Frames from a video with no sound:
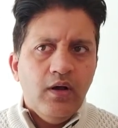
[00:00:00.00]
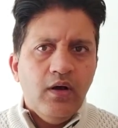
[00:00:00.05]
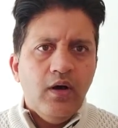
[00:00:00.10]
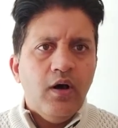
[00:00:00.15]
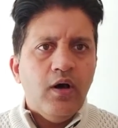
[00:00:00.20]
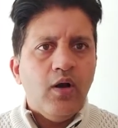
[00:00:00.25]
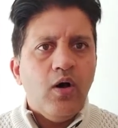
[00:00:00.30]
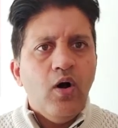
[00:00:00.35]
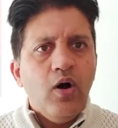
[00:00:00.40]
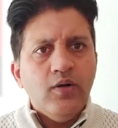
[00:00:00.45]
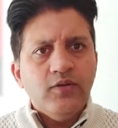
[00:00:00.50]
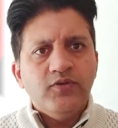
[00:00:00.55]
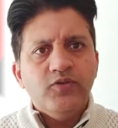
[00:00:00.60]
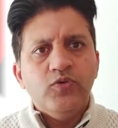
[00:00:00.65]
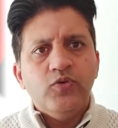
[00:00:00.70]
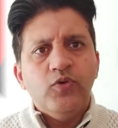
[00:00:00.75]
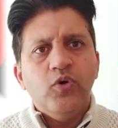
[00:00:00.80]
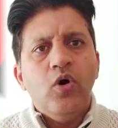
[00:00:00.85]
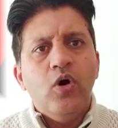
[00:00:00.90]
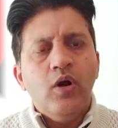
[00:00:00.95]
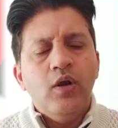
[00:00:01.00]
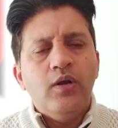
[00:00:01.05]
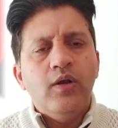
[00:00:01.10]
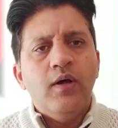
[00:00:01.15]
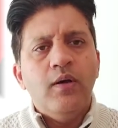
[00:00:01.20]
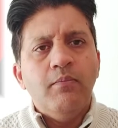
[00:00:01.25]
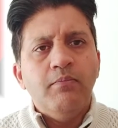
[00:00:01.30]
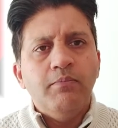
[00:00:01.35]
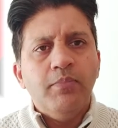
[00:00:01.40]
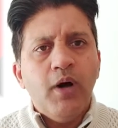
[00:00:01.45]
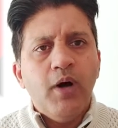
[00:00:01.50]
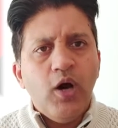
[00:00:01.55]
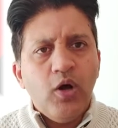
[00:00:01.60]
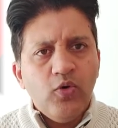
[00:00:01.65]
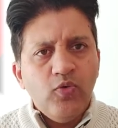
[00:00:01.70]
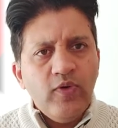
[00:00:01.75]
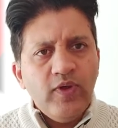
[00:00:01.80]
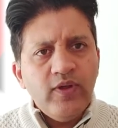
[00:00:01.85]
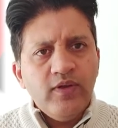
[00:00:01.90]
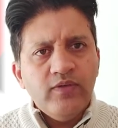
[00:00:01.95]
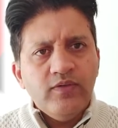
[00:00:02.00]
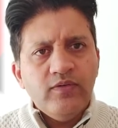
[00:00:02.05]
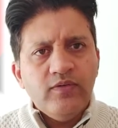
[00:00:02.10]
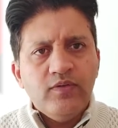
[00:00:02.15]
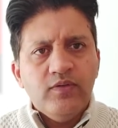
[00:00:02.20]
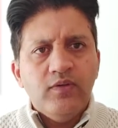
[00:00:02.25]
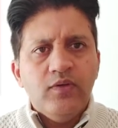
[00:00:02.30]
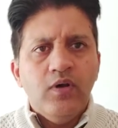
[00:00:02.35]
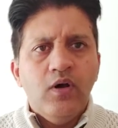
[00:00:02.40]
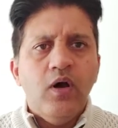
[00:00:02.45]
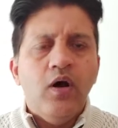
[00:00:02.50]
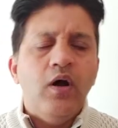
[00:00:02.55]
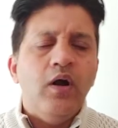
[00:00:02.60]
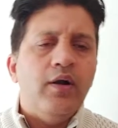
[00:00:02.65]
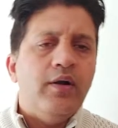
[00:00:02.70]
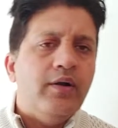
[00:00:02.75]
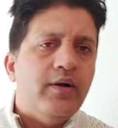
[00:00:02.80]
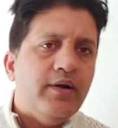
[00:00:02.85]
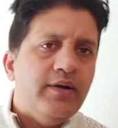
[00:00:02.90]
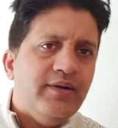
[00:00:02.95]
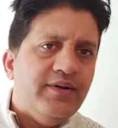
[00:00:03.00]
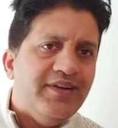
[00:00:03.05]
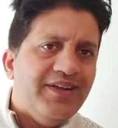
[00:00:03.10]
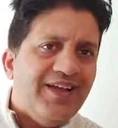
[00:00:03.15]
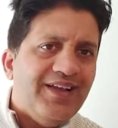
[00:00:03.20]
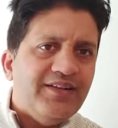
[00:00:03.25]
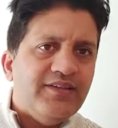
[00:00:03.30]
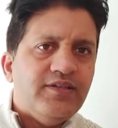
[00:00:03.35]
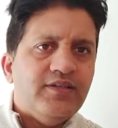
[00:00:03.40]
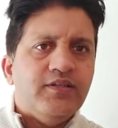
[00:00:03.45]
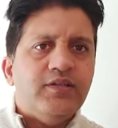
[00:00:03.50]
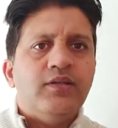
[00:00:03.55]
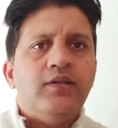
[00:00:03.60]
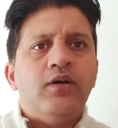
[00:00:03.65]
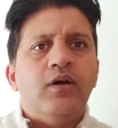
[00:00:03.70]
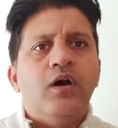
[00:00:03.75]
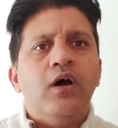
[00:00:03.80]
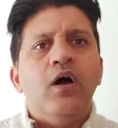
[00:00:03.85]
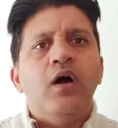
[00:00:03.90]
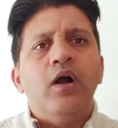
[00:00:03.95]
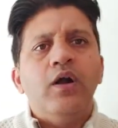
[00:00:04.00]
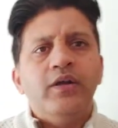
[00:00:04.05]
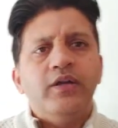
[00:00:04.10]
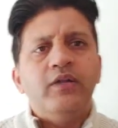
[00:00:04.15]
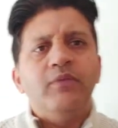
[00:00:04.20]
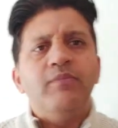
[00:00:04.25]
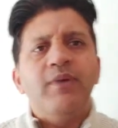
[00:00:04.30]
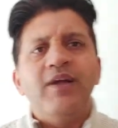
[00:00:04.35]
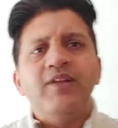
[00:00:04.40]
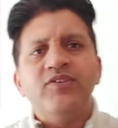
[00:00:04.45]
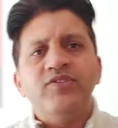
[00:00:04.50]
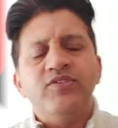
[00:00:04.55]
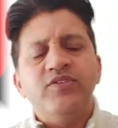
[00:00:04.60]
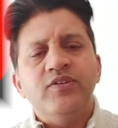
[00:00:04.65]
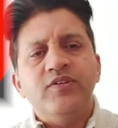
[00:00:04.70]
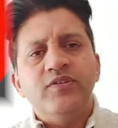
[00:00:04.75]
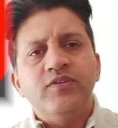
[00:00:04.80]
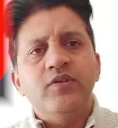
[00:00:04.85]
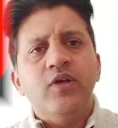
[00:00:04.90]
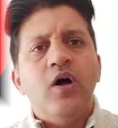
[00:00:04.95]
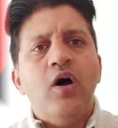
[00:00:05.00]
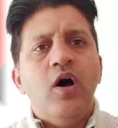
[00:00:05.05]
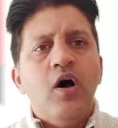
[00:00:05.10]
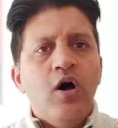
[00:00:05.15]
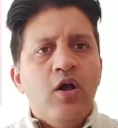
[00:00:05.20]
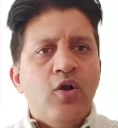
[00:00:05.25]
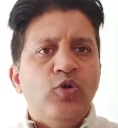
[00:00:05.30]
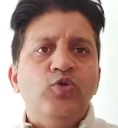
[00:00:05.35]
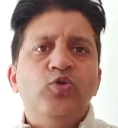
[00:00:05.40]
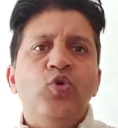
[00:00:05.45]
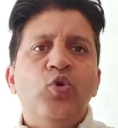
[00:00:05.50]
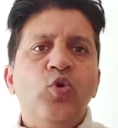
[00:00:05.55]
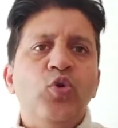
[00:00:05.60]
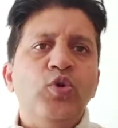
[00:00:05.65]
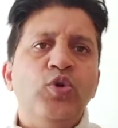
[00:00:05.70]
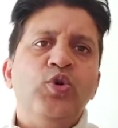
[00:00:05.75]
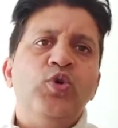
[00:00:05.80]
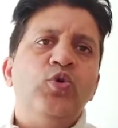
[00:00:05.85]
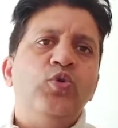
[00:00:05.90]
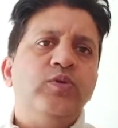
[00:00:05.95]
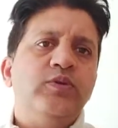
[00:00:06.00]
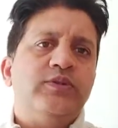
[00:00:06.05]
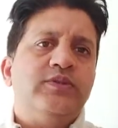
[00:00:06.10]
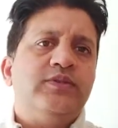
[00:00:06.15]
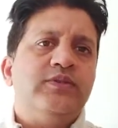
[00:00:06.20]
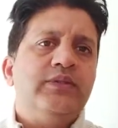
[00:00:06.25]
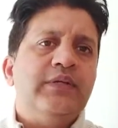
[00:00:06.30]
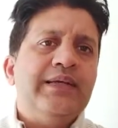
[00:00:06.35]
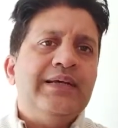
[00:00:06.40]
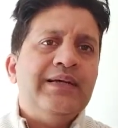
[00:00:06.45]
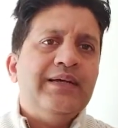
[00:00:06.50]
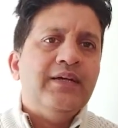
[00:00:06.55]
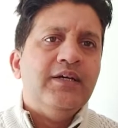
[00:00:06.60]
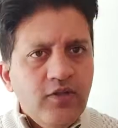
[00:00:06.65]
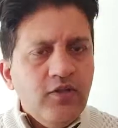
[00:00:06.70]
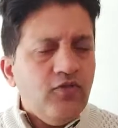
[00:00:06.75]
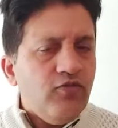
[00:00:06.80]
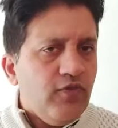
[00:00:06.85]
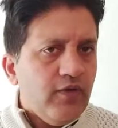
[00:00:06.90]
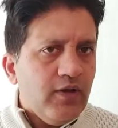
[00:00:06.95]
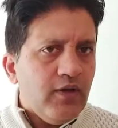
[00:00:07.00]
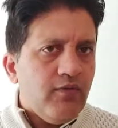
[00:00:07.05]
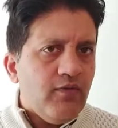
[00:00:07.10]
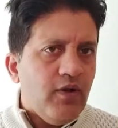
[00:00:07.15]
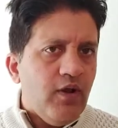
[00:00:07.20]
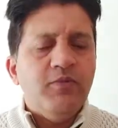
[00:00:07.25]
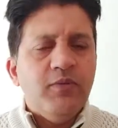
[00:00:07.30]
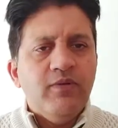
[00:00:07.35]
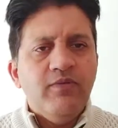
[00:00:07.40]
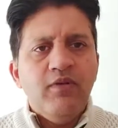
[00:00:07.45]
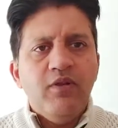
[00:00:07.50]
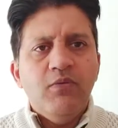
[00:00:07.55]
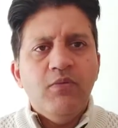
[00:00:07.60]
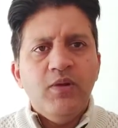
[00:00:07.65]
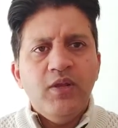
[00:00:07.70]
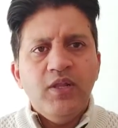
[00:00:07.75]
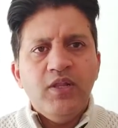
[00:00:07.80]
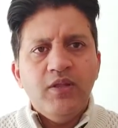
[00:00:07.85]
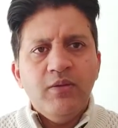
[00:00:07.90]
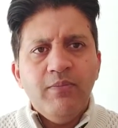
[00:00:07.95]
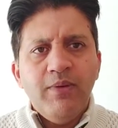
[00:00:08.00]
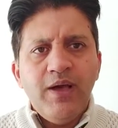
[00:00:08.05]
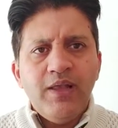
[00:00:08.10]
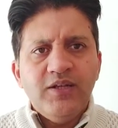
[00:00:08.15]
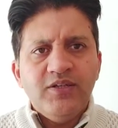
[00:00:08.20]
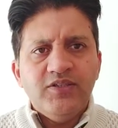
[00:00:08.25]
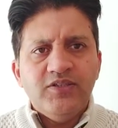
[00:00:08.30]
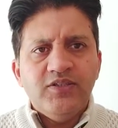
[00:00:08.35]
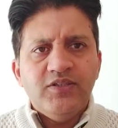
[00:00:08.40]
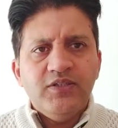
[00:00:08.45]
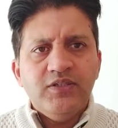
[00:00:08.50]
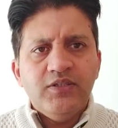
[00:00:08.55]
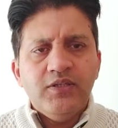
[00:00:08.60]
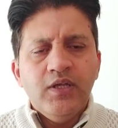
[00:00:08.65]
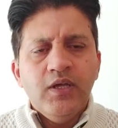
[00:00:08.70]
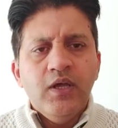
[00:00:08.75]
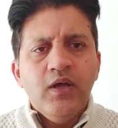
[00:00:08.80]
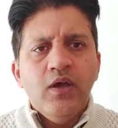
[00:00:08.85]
also called borrowings, or debt, or debentures, or loan notes. This figure will be available in the balance sheet.